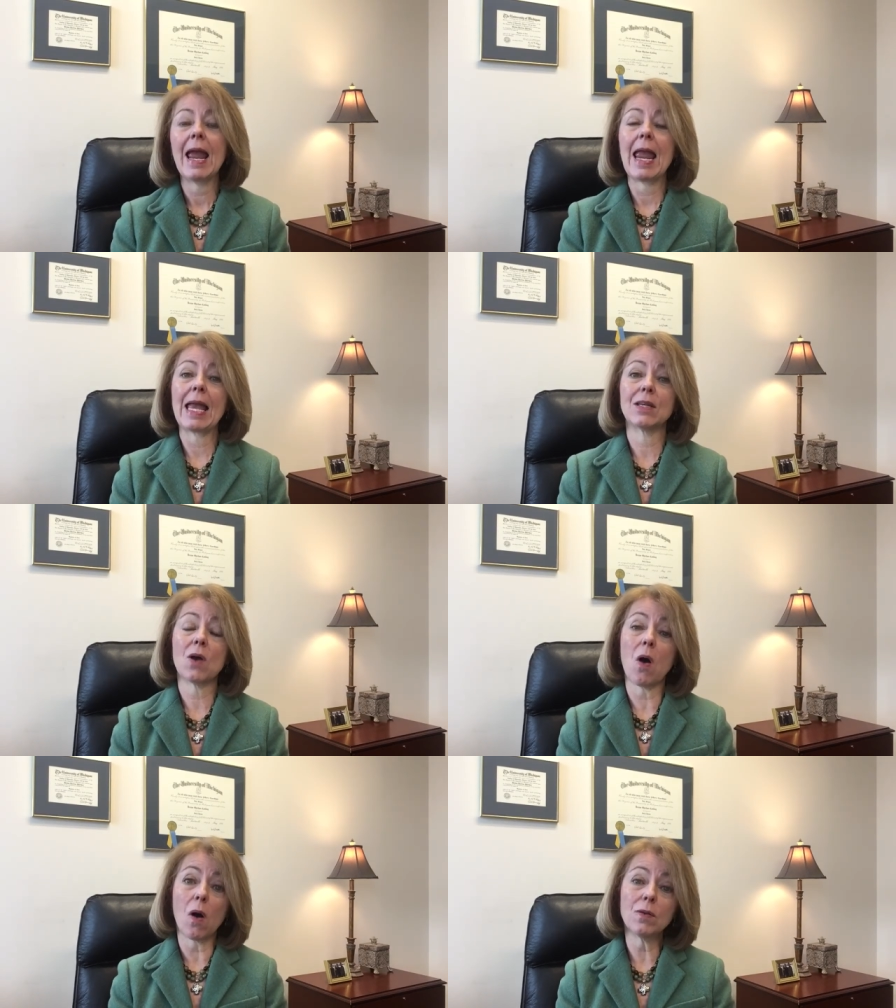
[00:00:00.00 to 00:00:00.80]
and
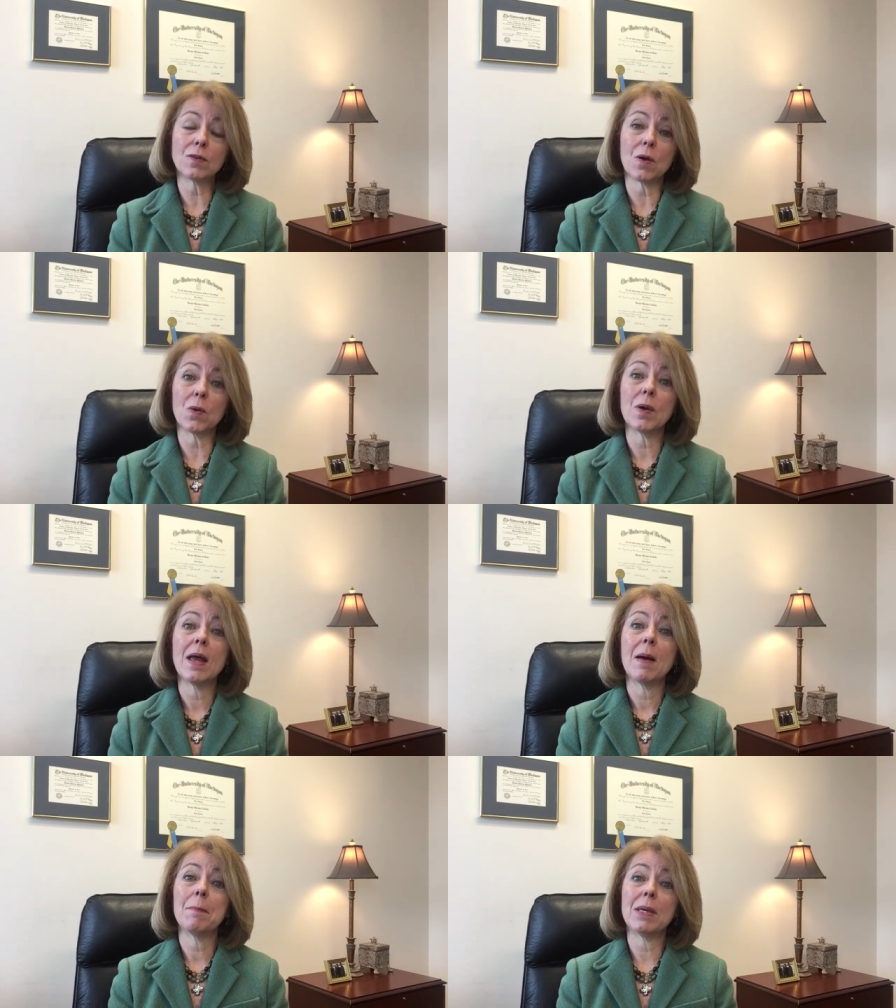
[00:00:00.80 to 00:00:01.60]
also
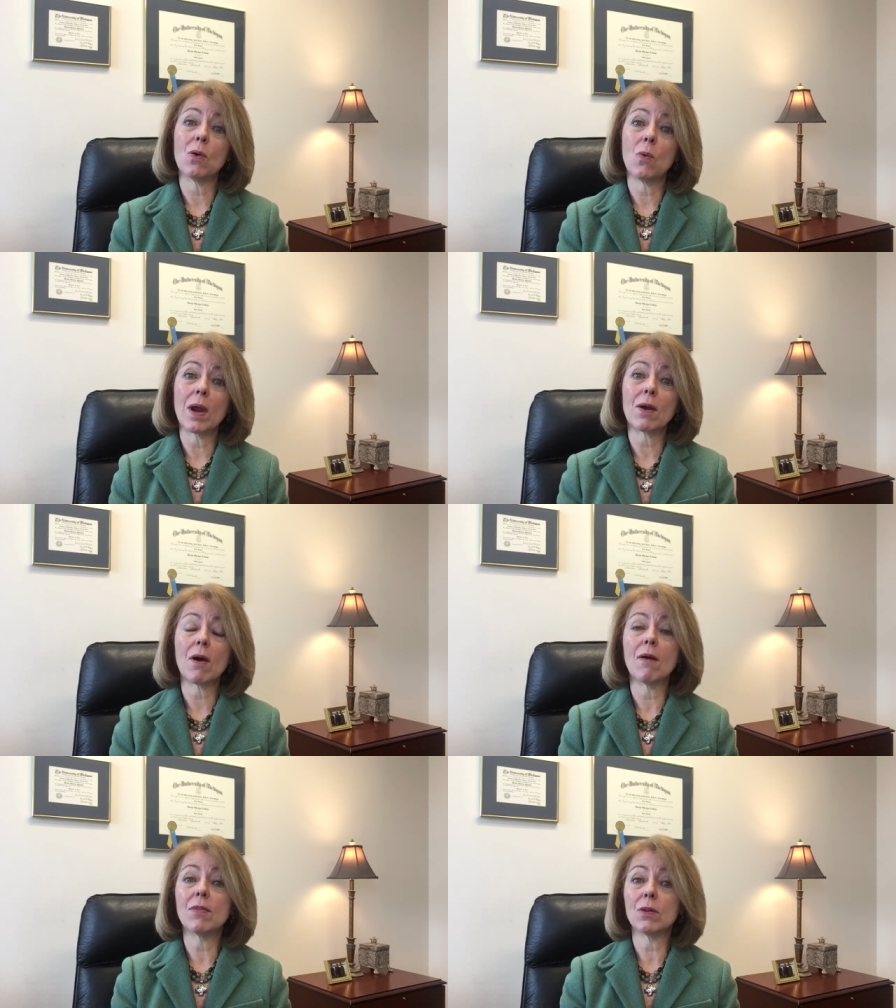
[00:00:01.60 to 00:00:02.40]
be aware
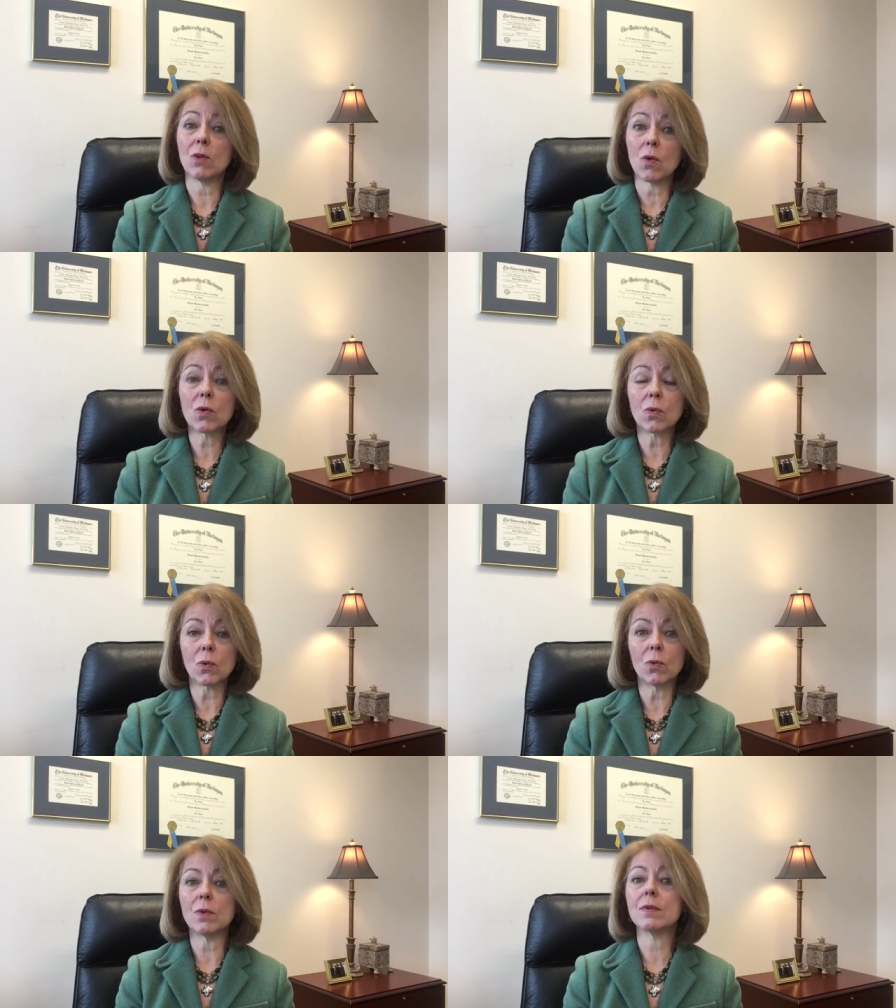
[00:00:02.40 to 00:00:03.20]
of the local
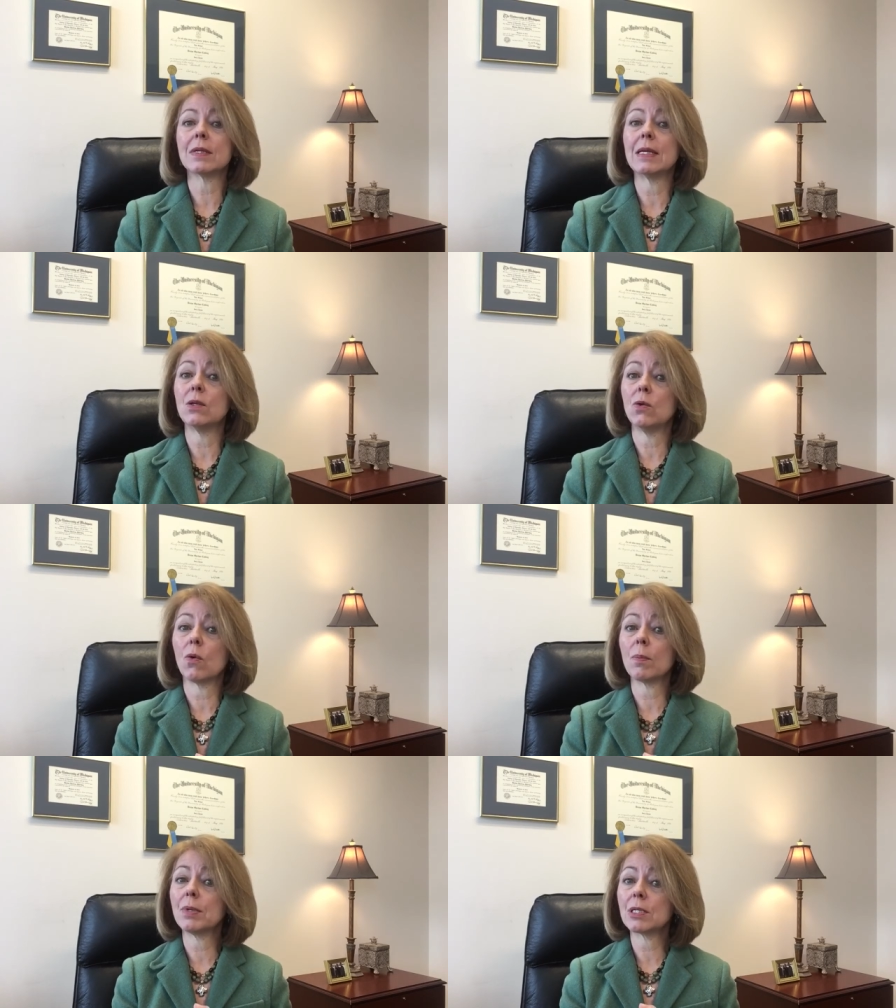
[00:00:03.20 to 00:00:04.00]
rules in
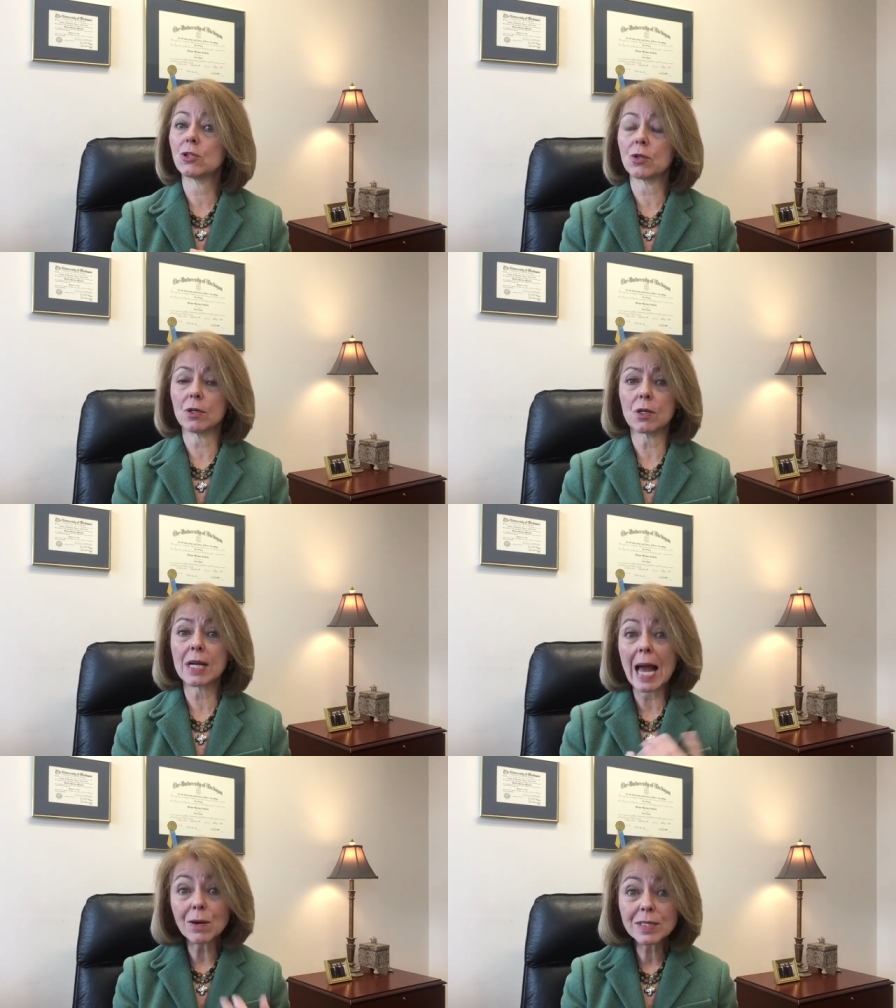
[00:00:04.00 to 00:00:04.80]
your particular
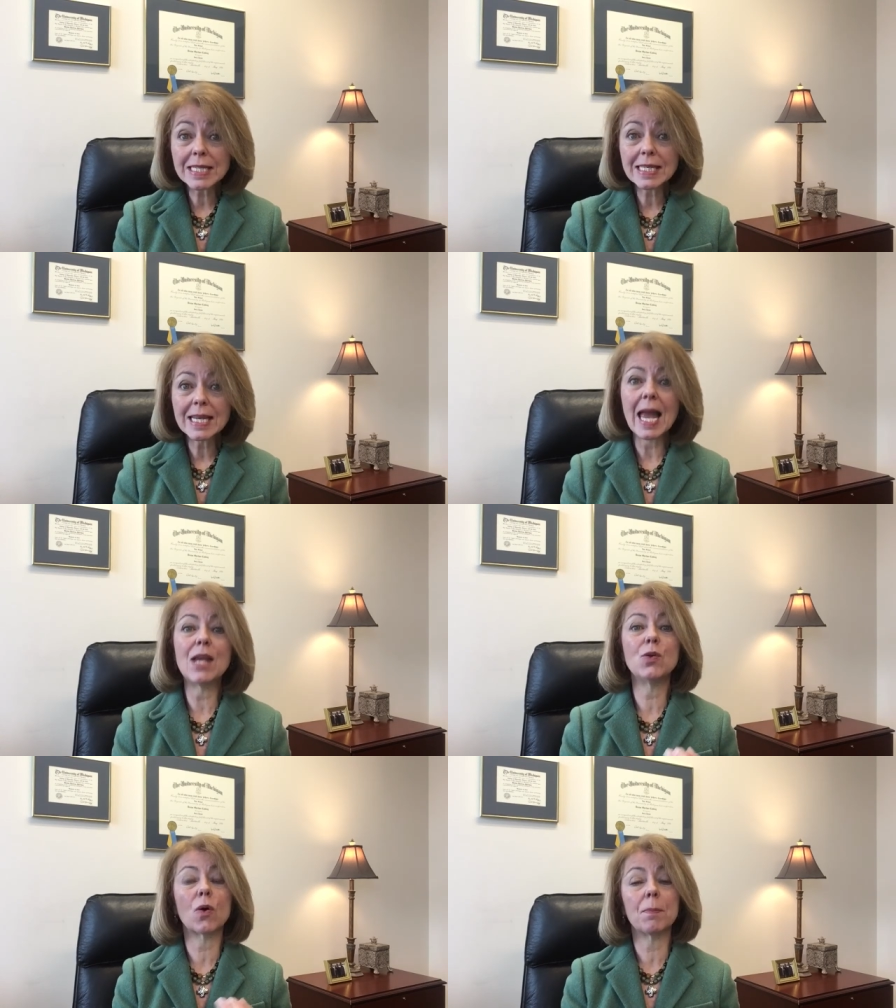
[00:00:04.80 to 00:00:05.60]
county
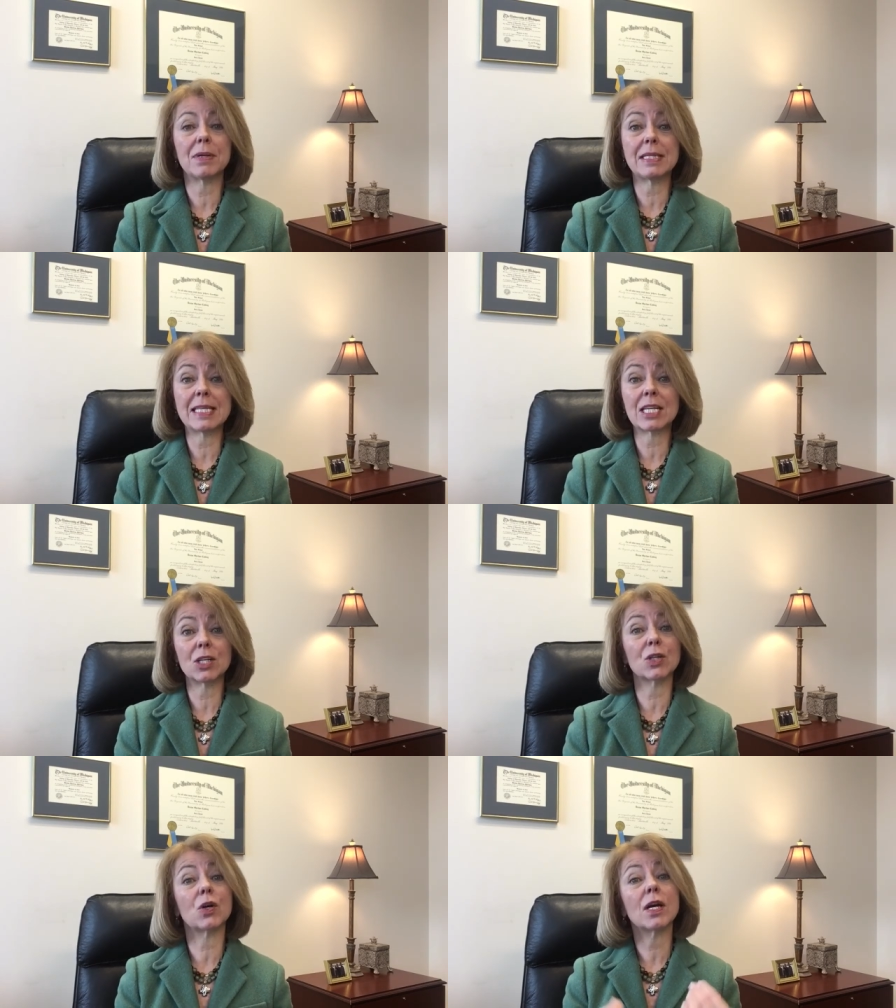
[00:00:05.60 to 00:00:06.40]
and your
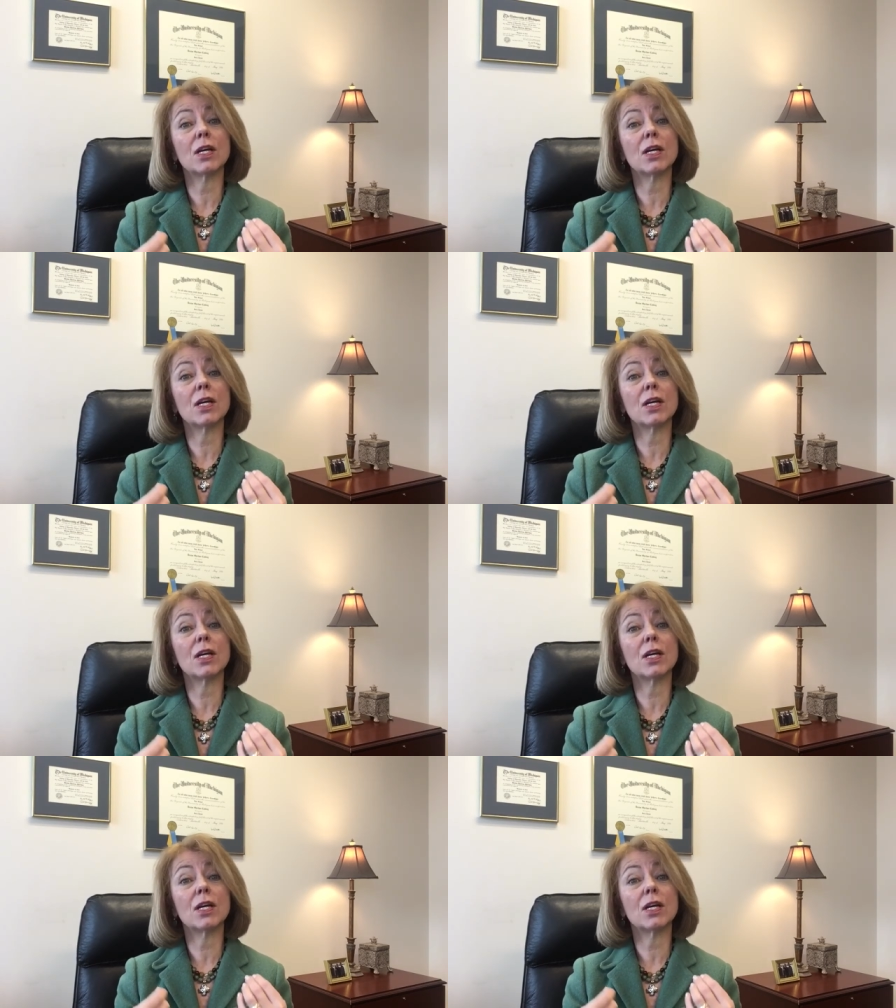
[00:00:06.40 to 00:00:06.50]
particular